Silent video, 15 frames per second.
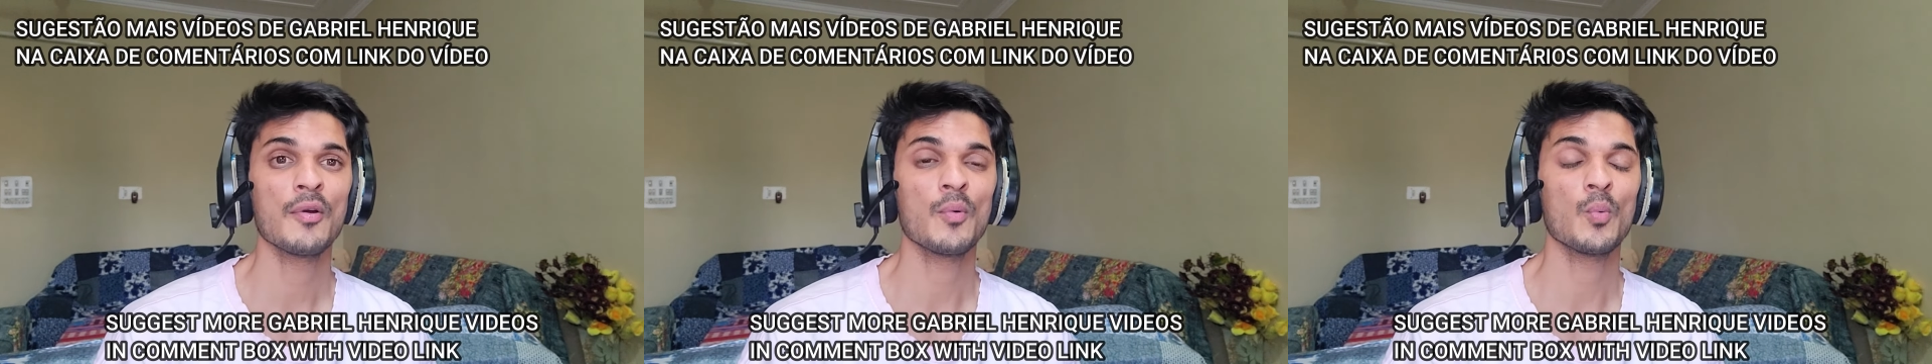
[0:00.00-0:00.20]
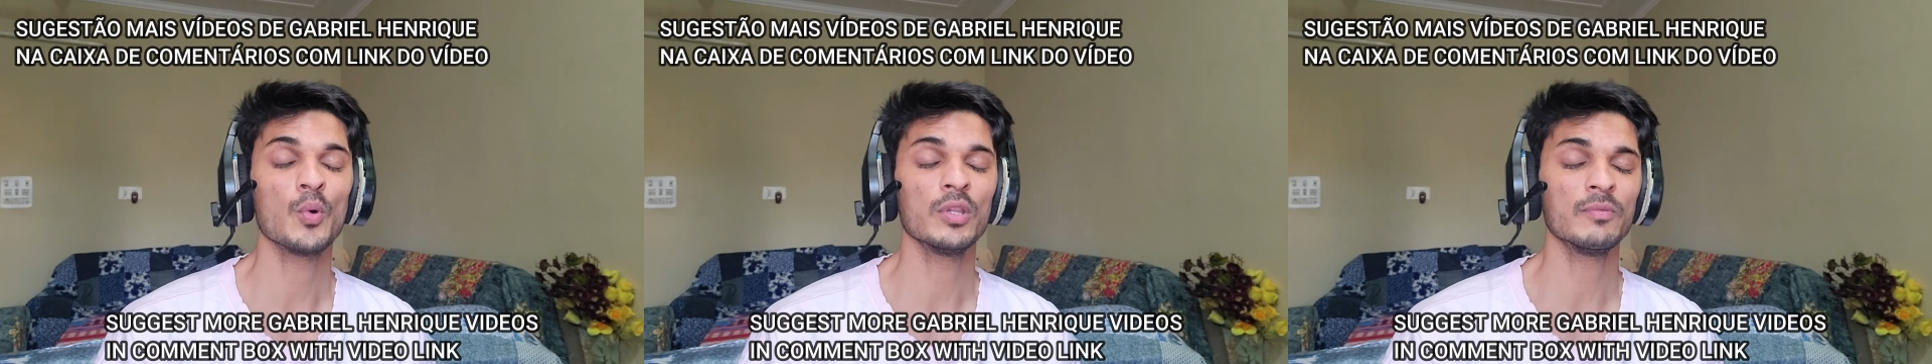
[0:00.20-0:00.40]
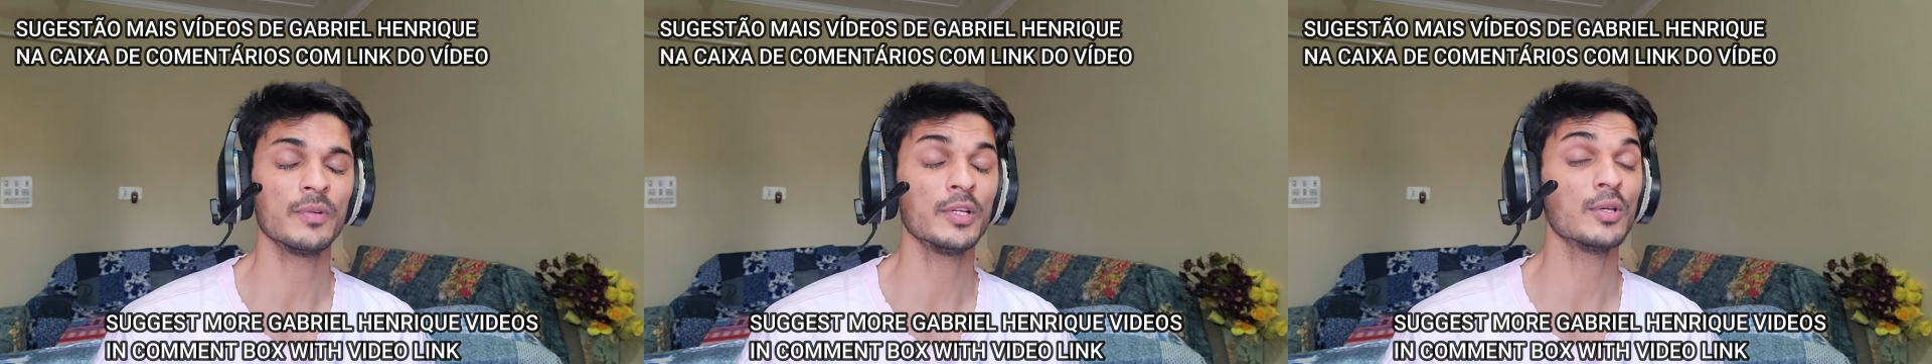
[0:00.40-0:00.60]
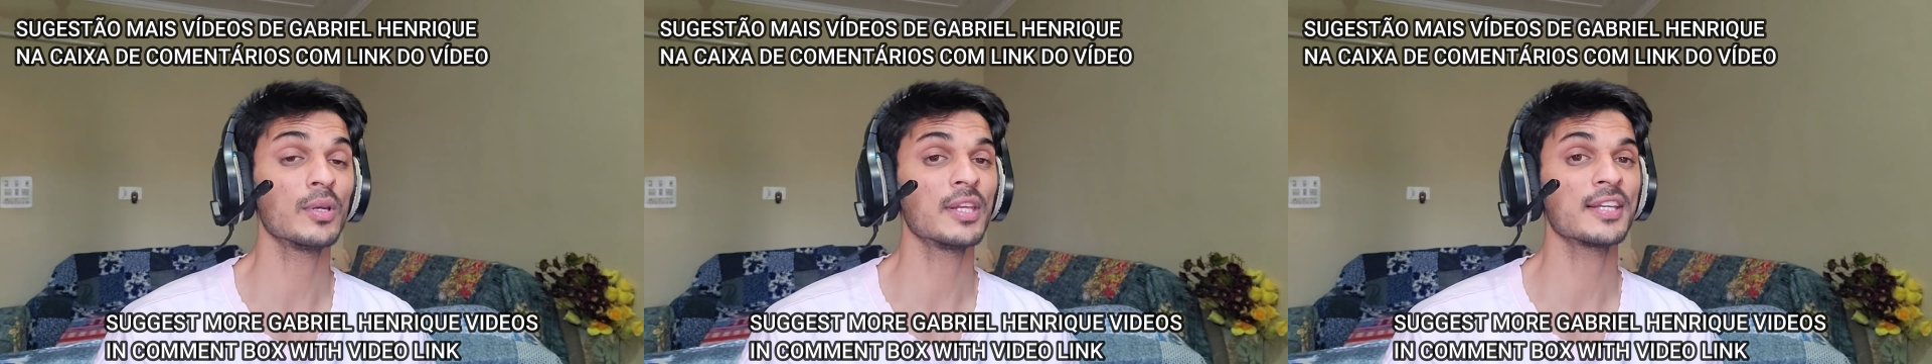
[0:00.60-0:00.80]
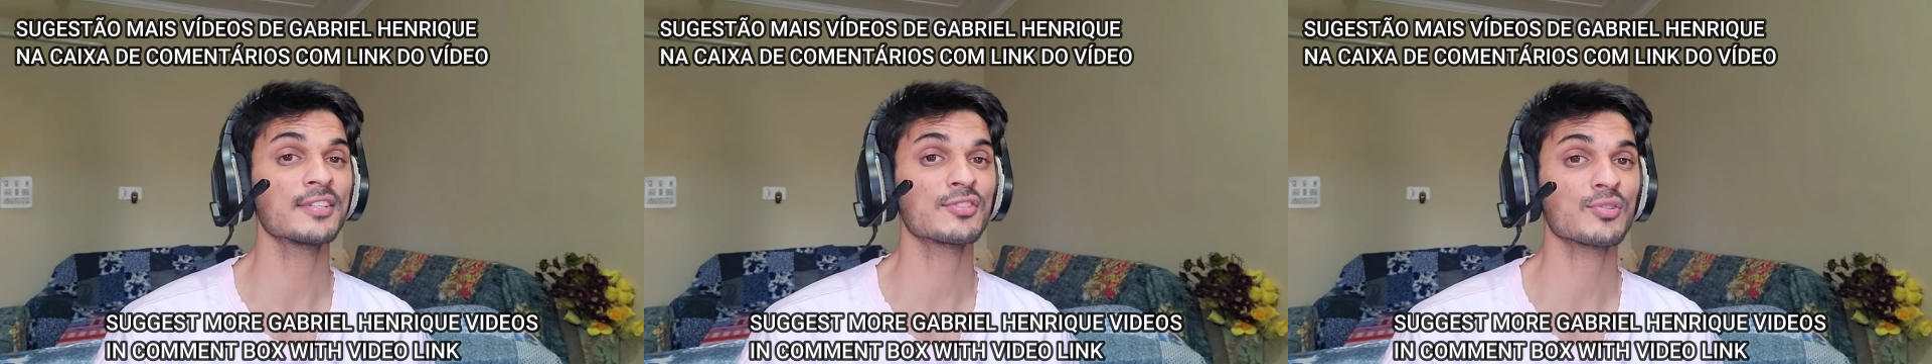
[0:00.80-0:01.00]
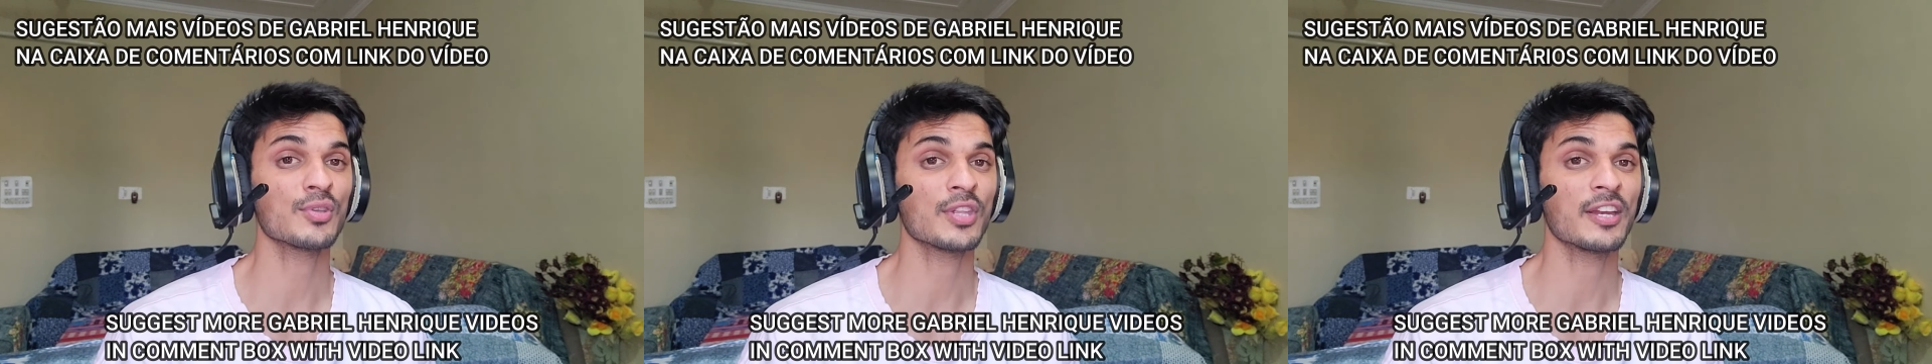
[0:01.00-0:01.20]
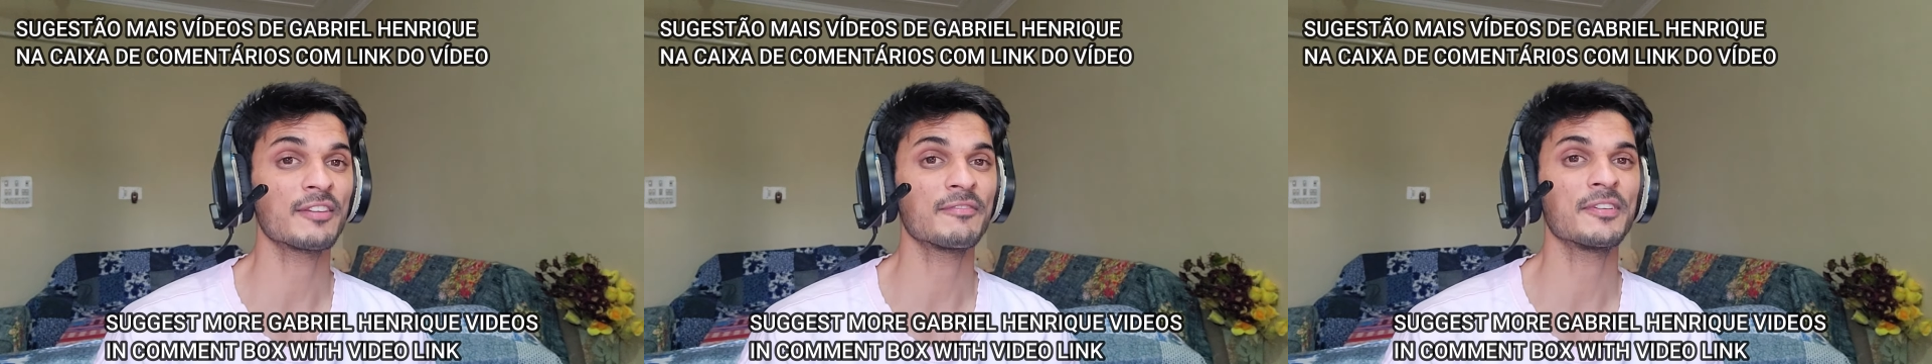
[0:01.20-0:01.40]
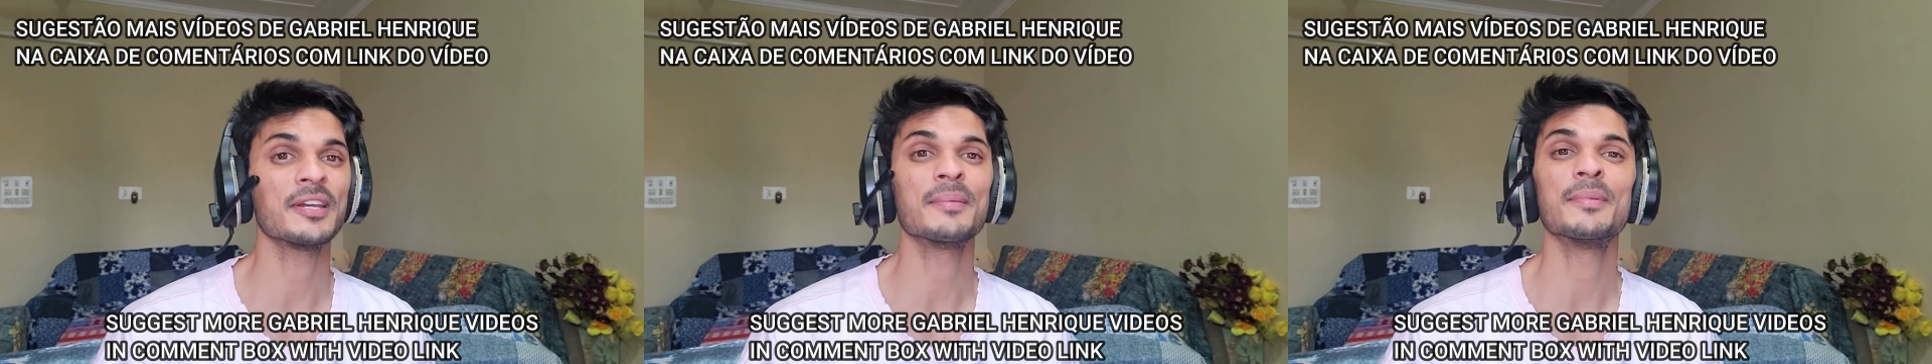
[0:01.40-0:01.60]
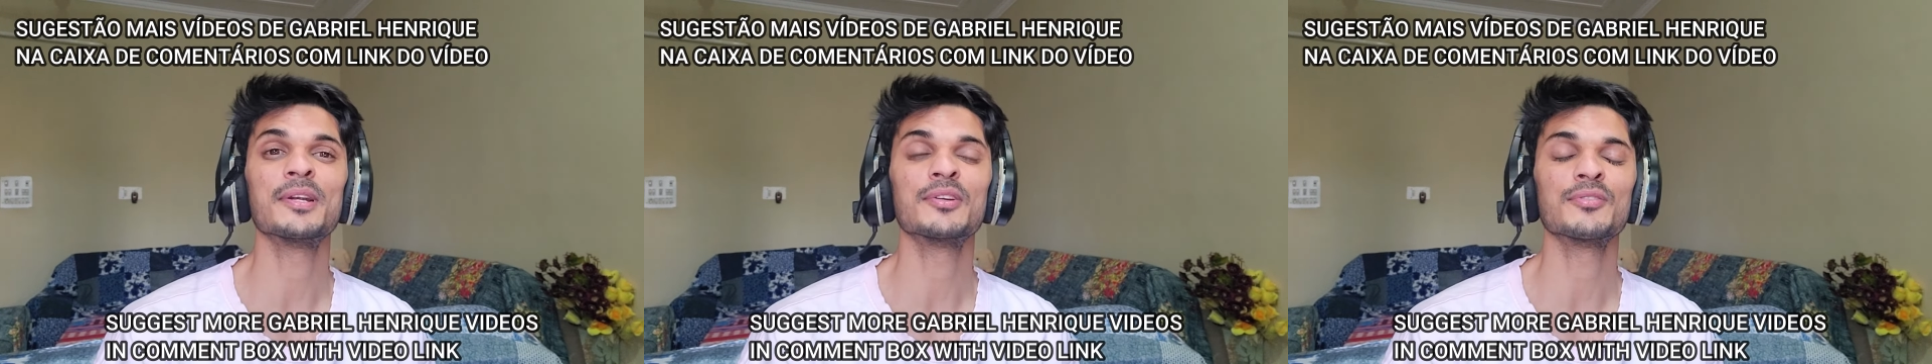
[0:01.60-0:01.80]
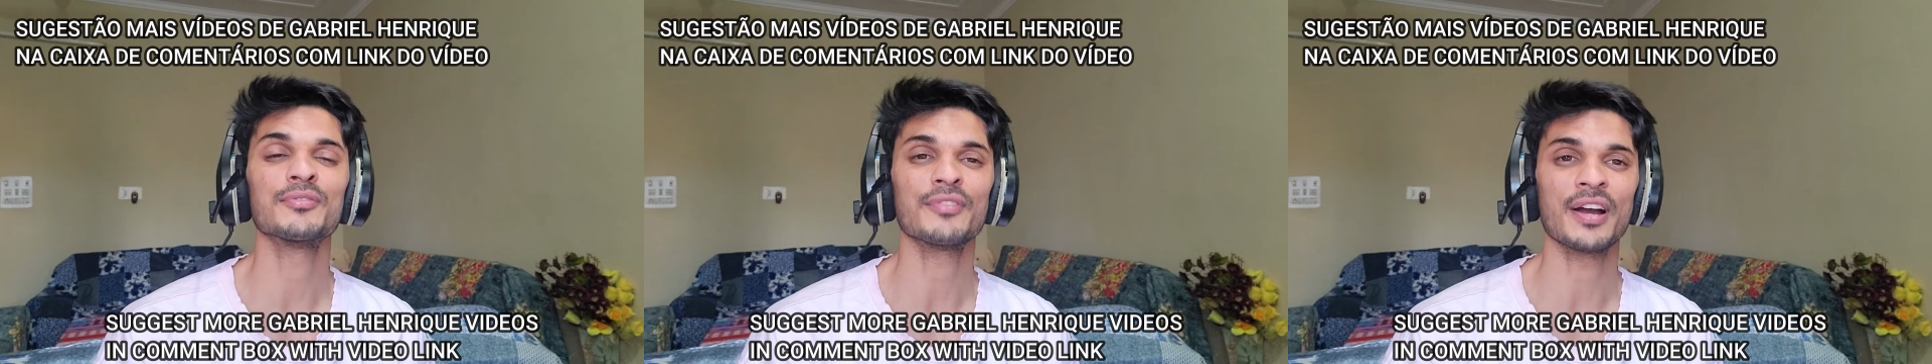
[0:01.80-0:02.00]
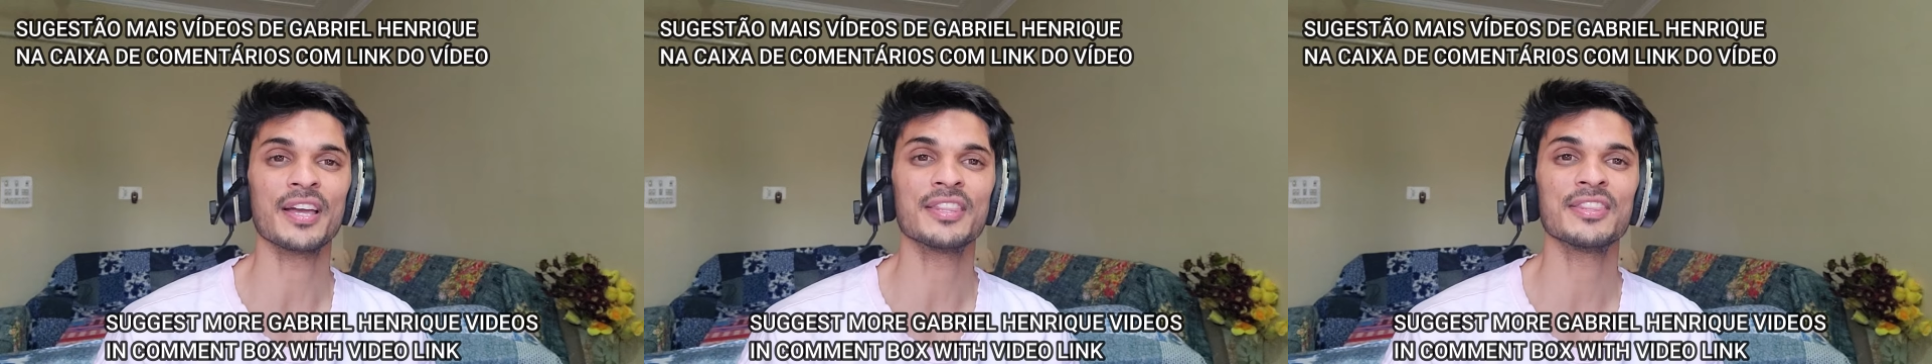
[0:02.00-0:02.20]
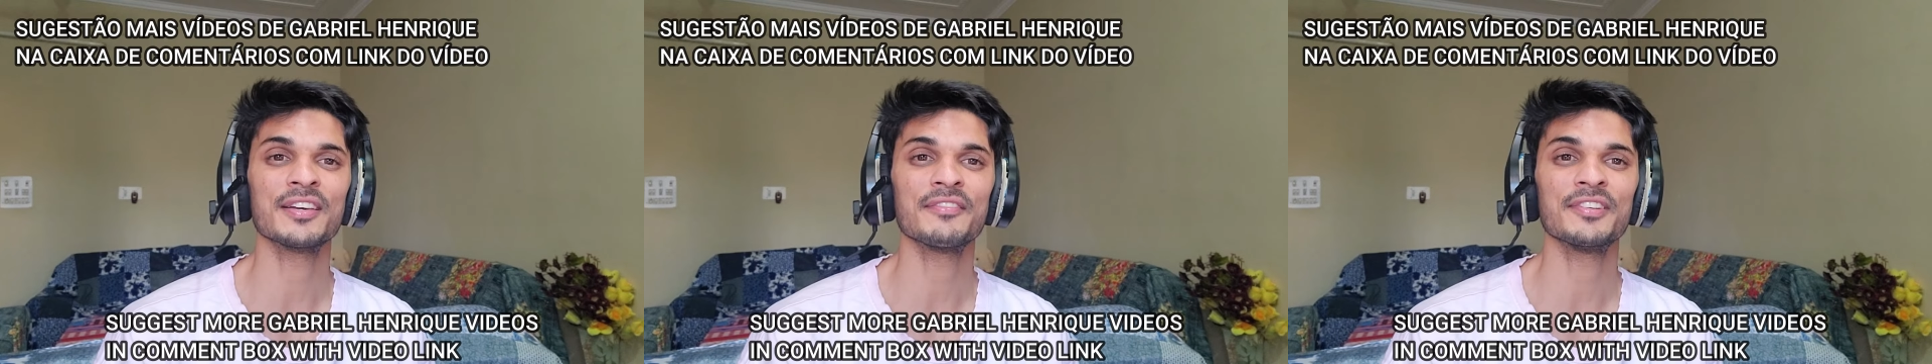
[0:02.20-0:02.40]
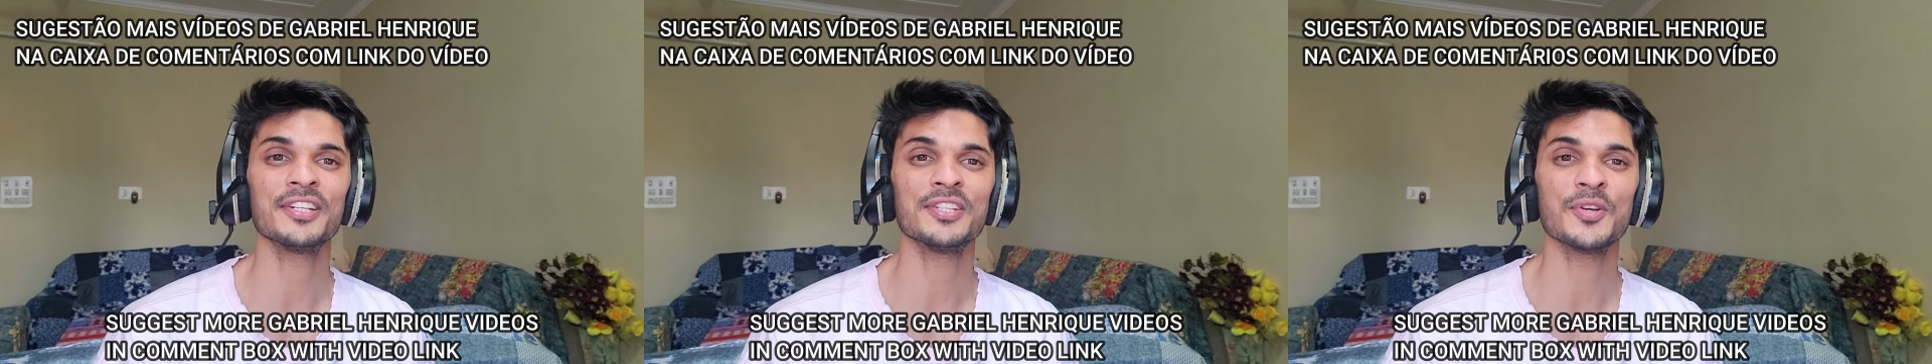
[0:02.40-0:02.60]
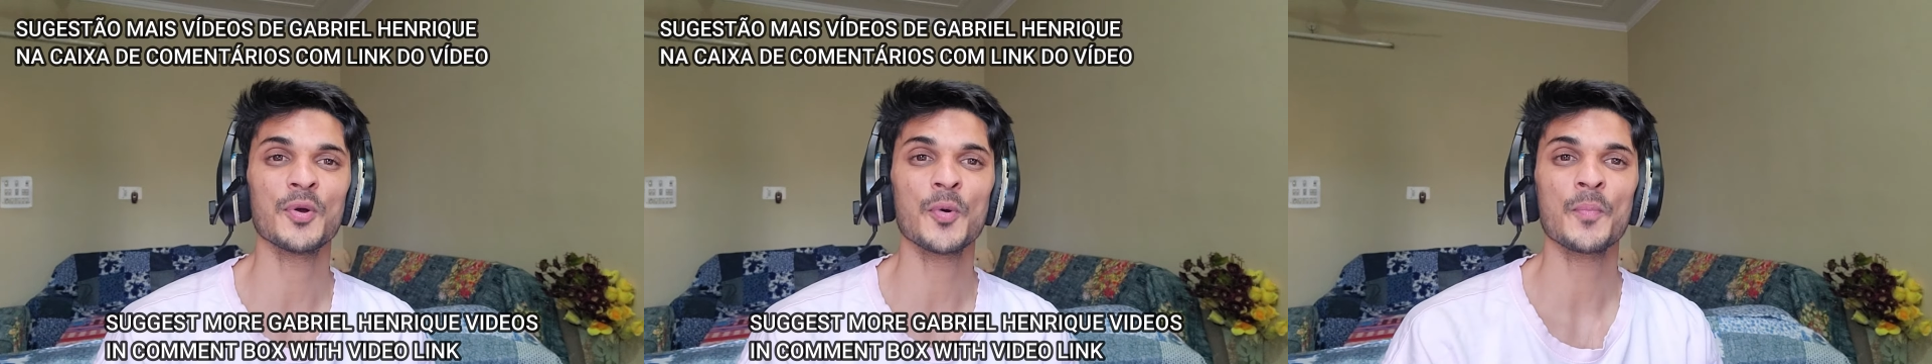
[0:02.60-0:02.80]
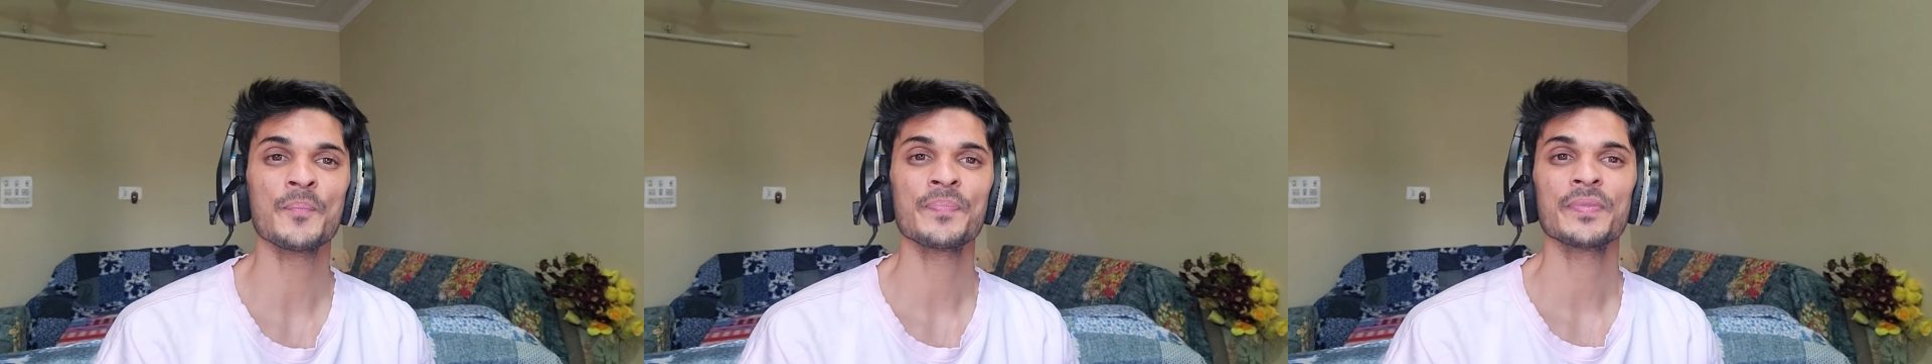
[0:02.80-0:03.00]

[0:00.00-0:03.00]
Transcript: with video links, so that we're able to find the video.